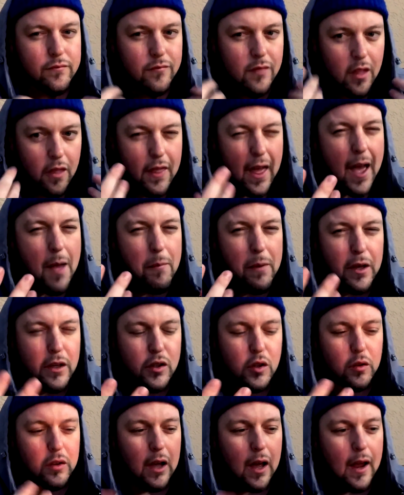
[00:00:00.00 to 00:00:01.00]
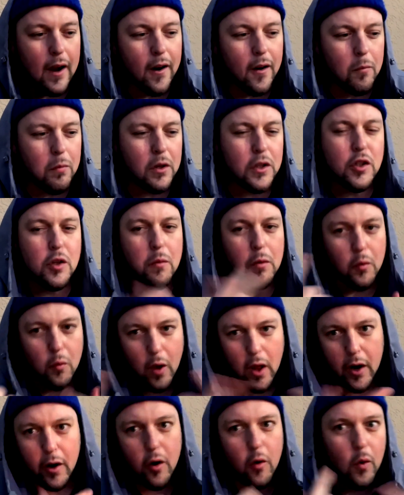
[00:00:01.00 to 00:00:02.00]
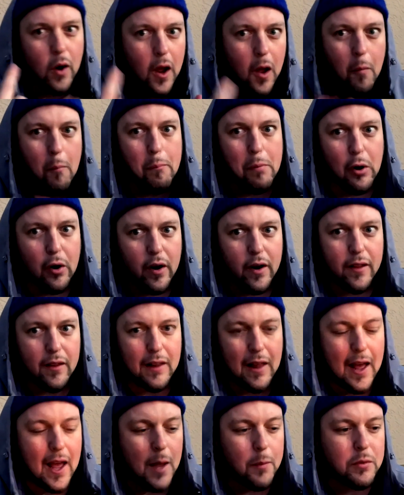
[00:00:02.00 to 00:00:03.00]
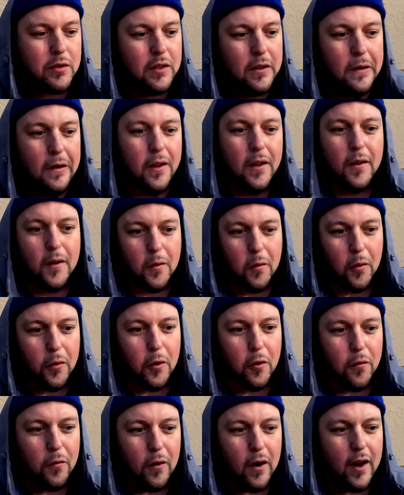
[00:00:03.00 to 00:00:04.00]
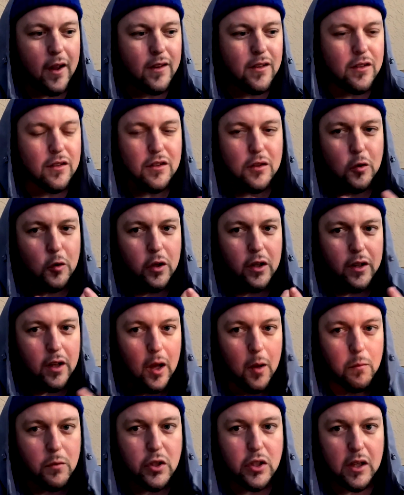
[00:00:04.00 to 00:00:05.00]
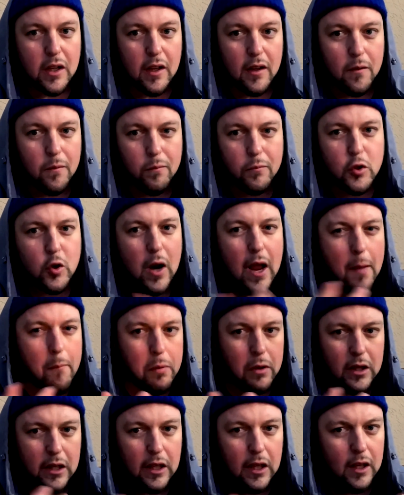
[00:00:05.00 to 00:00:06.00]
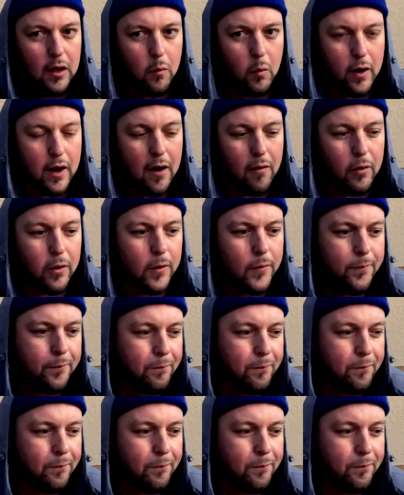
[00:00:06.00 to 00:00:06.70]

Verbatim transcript: that makes you tired. Plus you've been running around burning laps with your friends, just doing dumb shit, trampoline, whatever.